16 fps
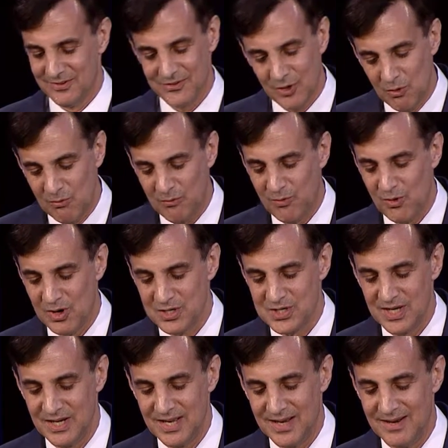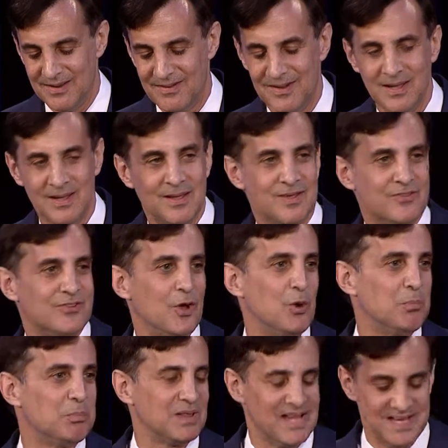so fortunate, so
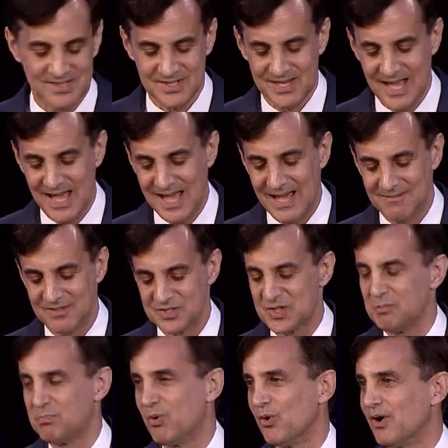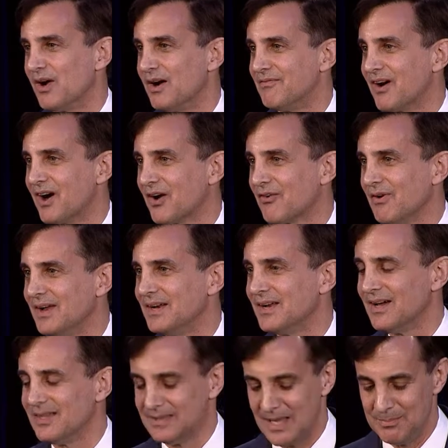blessed to have the support of our great
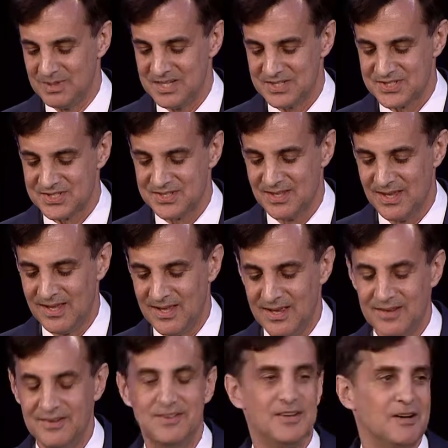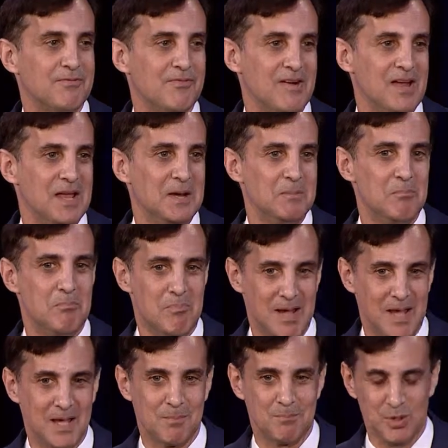alumnus and dear friend,
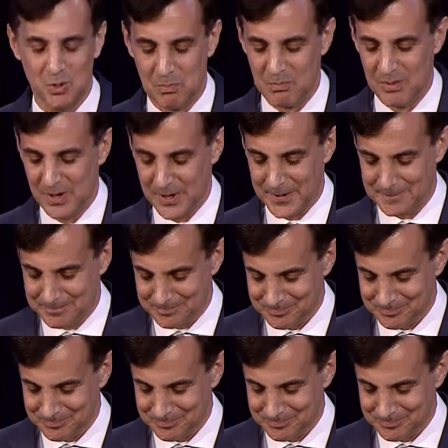Mike Bloomberg.